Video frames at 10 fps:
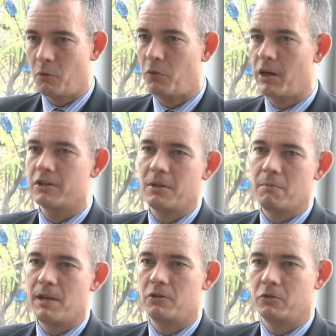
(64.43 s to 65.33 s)
we're actually
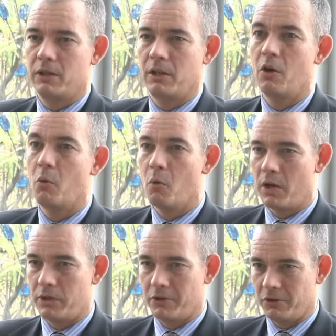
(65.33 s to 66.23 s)
measuring
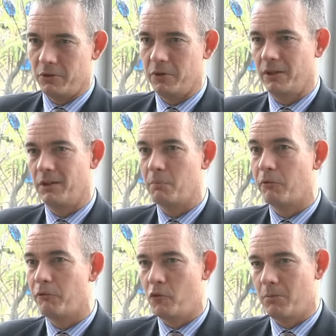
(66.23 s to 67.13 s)
what they're doing, the
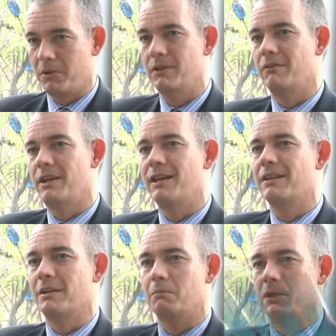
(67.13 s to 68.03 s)
performance of that
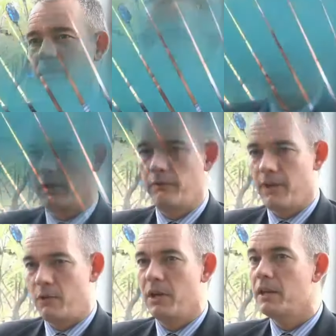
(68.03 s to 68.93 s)
company. The
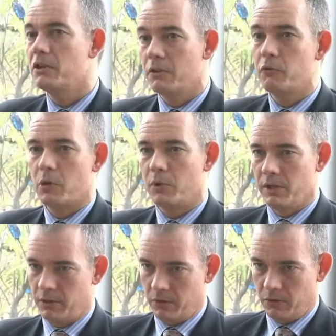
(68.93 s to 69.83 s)
foundation of what we
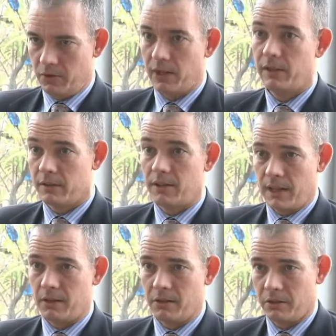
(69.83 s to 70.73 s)
do is an
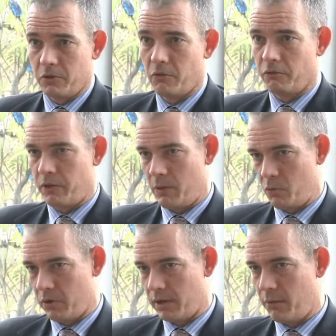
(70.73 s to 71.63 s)
analytical
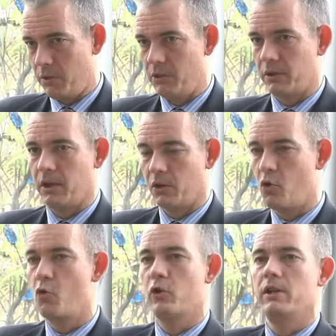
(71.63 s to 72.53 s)
framework, and we look at
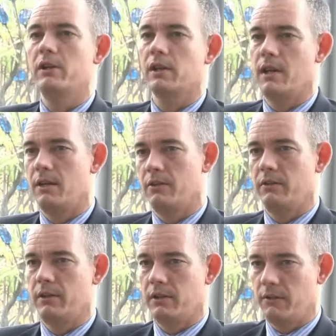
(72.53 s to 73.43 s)
core
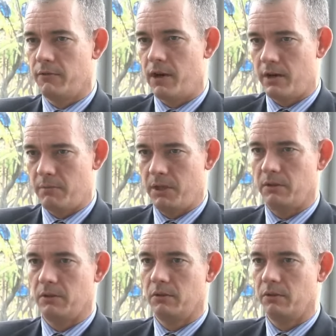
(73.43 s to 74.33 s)
indicators in the
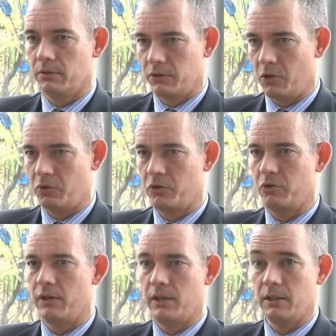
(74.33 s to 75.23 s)
environmental,
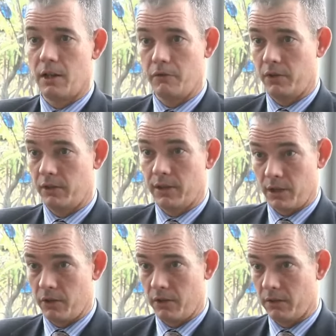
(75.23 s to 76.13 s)
social, and governance
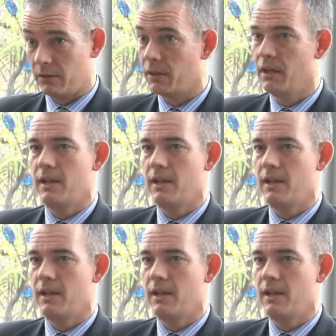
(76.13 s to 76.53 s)
areas.